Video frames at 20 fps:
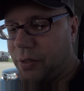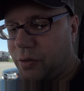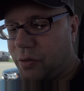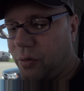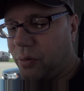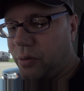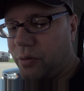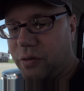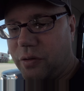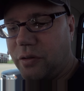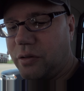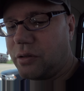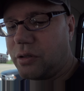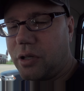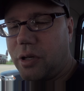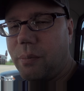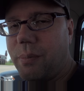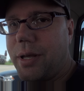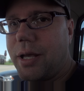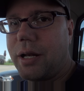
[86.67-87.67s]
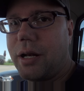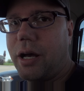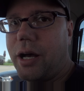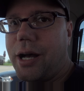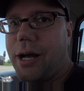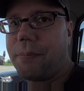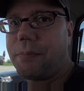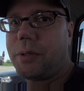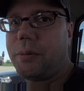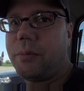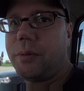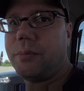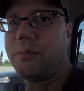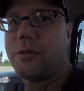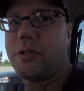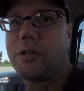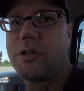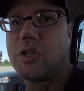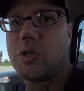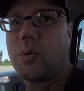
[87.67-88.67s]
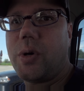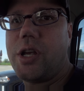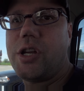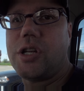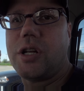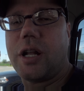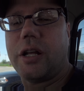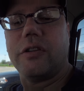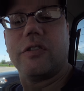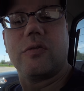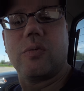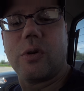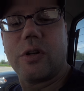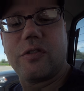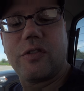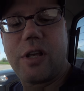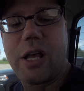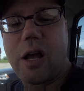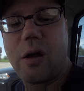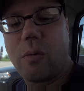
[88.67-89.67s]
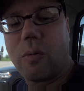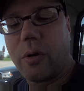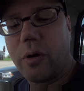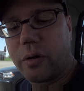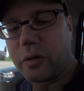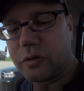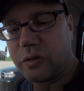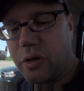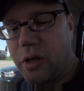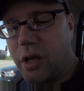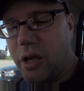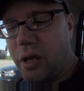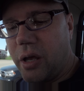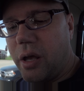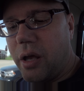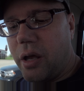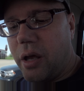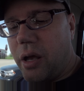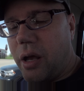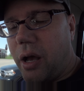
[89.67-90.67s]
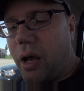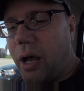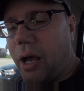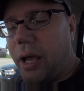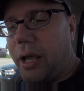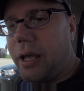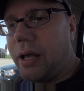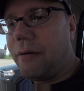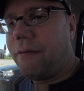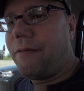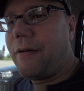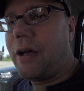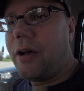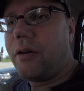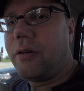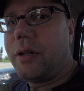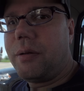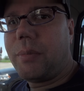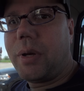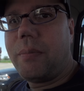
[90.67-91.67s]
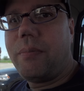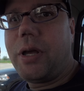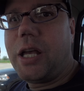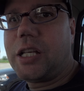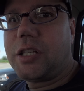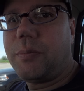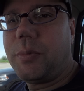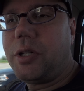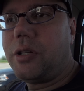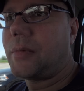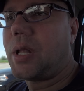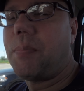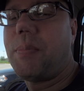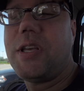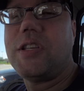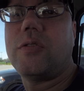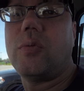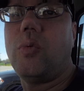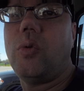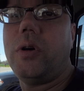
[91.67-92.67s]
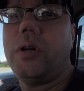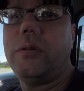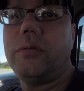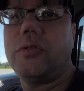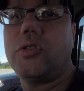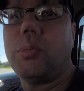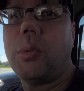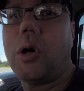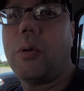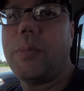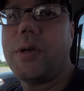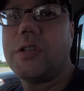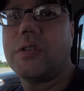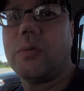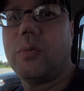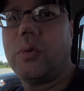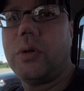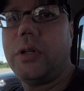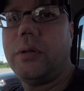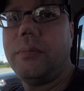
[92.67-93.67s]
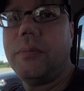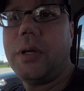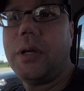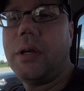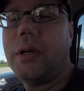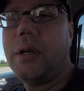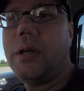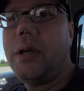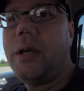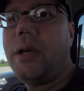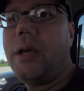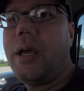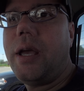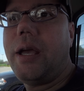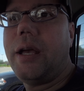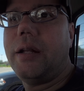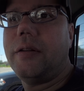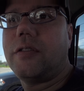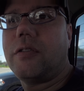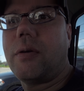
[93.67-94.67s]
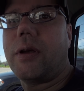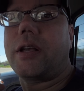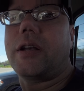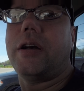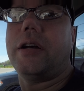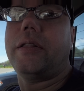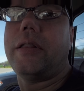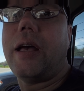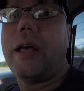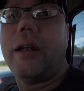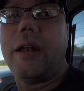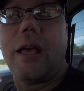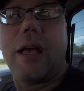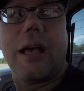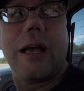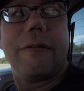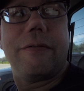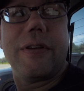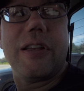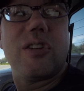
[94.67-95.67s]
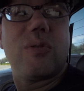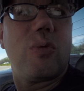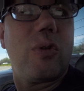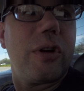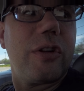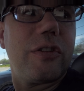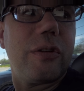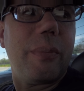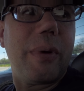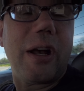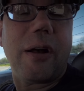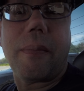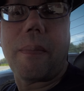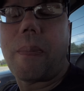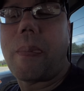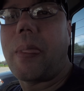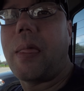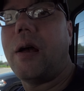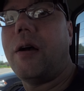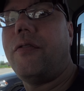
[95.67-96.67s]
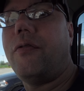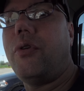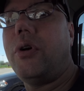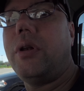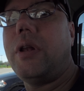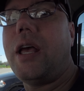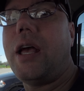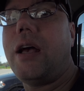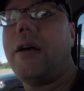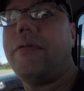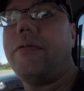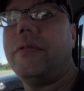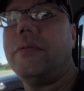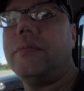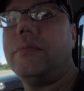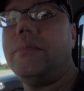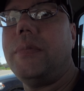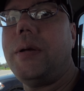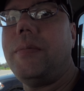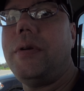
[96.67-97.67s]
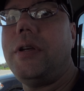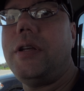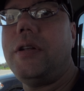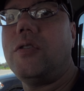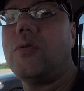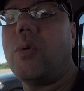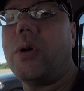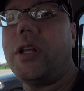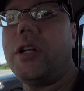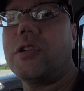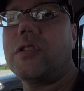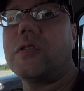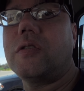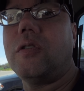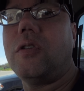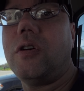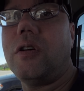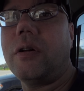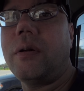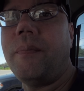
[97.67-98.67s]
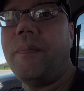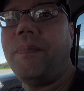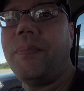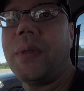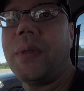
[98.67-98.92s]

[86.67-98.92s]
So this isn't going to be an optimum situation. I just want to see how it works. I had found in my basement a piece of wood, small piece of wood, and so I cut that in half. Each one is about a foot and a half, maybe 20 inches long.